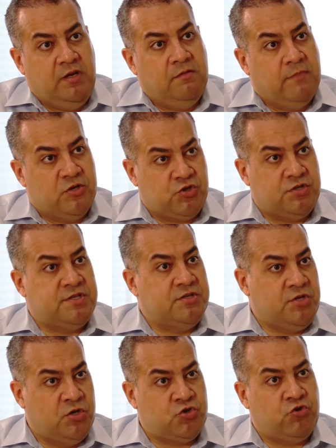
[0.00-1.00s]
measures the
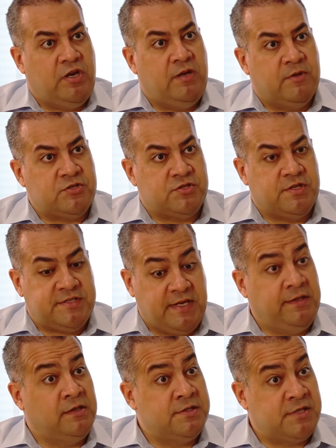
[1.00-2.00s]
surgery, measures the
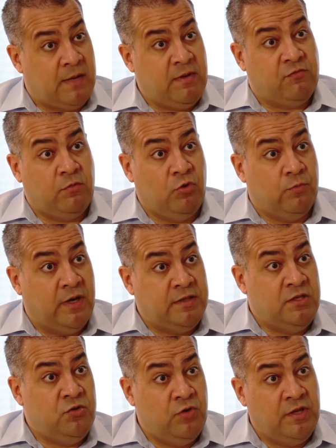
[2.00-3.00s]
signals coming from your
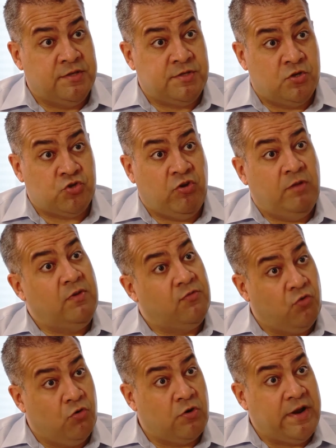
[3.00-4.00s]
body during the surgery,
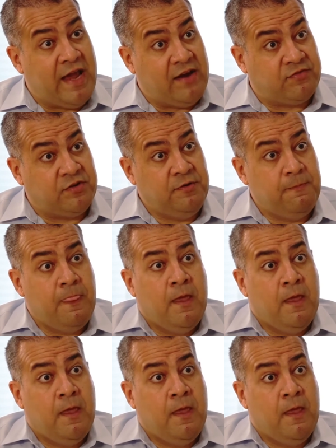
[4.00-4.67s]
before and after.